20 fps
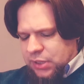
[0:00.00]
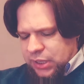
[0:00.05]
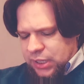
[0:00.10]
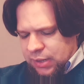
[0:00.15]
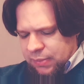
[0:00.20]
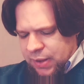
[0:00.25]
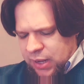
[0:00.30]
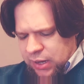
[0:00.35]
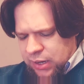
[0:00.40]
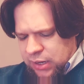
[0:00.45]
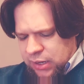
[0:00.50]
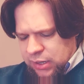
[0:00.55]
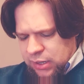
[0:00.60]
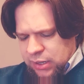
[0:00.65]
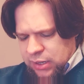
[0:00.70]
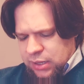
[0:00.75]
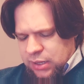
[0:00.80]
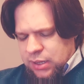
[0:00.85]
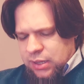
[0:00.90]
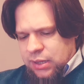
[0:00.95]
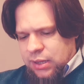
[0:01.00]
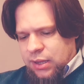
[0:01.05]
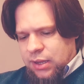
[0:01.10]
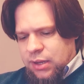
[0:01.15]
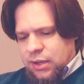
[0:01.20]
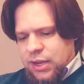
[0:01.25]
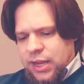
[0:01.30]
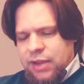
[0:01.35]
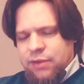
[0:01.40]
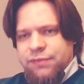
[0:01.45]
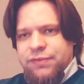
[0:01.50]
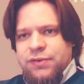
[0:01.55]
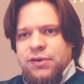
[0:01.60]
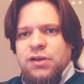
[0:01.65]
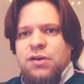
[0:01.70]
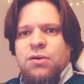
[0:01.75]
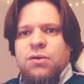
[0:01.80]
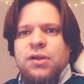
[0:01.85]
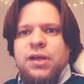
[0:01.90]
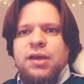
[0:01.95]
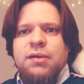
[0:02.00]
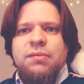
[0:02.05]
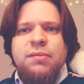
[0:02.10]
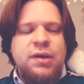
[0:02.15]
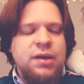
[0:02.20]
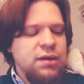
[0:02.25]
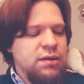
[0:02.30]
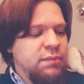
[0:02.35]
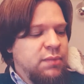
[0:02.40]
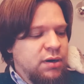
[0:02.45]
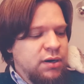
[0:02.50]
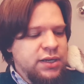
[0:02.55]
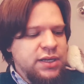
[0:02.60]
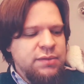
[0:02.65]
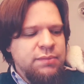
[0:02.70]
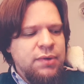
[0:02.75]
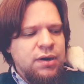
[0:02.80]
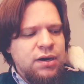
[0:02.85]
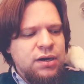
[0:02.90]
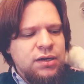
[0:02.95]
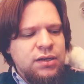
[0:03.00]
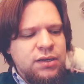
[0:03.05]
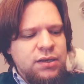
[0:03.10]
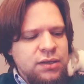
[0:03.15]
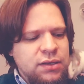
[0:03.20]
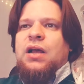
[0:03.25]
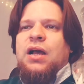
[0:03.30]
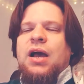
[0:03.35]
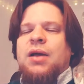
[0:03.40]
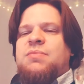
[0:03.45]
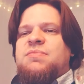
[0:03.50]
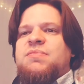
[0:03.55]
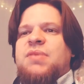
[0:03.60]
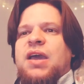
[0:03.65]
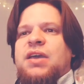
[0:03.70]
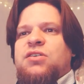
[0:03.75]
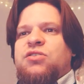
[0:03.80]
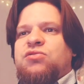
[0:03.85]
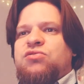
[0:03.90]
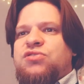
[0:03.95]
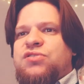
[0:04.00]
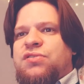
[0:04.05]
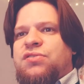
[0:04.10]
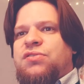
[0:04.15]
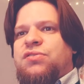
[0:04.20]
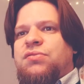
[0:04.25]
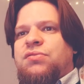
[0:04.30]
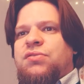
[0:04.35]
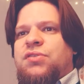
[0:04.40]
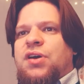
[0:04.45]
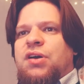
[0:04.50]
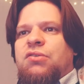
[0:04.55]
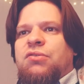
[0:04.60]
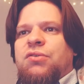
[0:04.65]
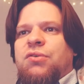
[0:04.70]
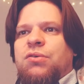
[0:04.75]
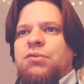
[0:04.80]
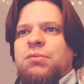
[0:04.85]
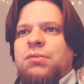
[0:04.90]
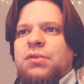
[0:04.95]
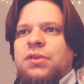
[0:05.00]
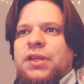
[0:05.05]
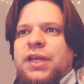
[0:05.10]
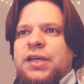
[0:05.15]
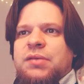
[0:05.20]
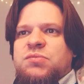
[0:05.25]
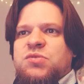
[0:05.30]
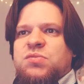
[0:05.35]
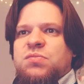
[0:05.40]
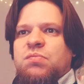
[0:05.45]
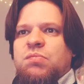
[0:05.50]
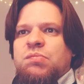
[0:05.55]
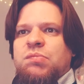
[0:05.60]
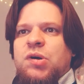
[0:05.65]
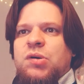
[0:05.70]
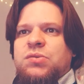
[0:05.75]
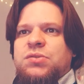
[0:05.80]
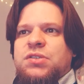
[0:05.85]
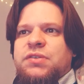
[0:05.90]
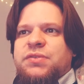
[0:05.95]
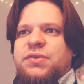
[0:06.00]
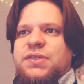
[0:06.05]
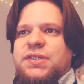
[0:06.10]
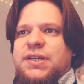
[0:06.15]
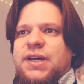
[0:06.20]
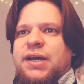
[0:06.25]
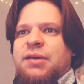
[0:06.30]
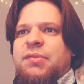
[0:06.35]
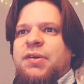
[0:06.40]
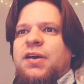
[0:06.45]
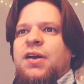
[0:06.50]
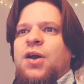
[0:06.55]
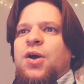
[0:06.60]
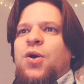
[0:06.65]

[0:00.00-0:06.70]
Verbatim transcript: Lamarck, uh, I often call him uh, Marky Mark. I, I, use their normal names most of the time.